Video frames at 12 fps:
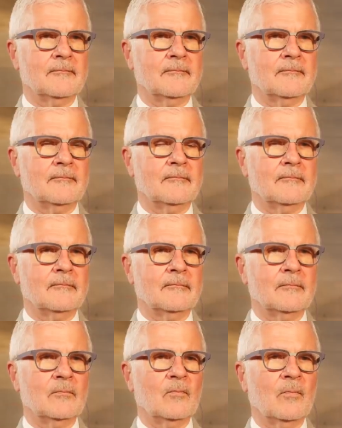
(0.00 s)

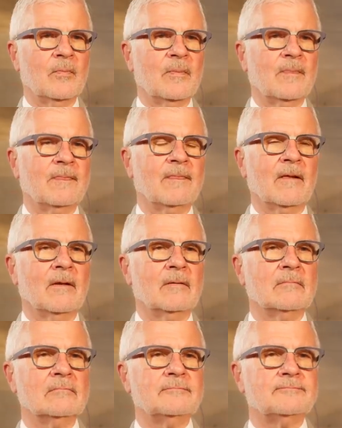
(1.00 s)

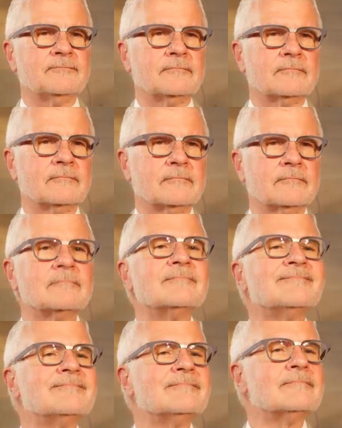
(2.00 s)

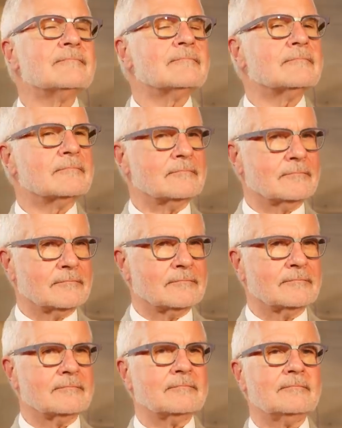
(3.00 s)

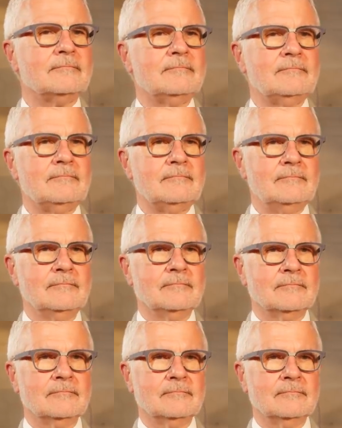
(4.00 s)

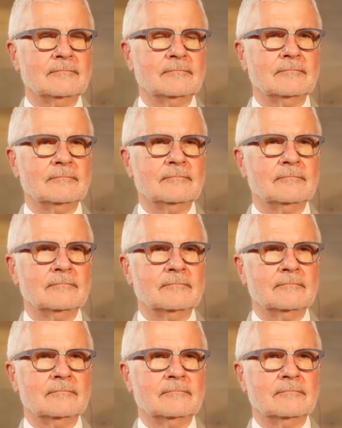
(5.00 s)

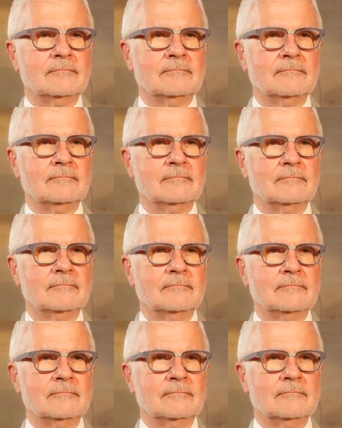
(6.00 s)

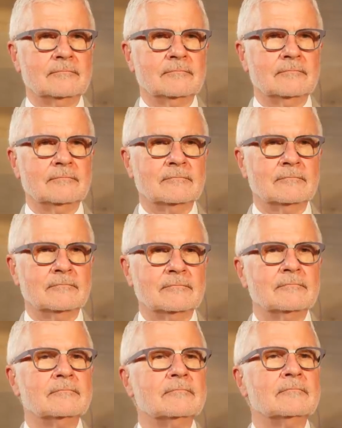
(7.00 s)
The person shown says nothing.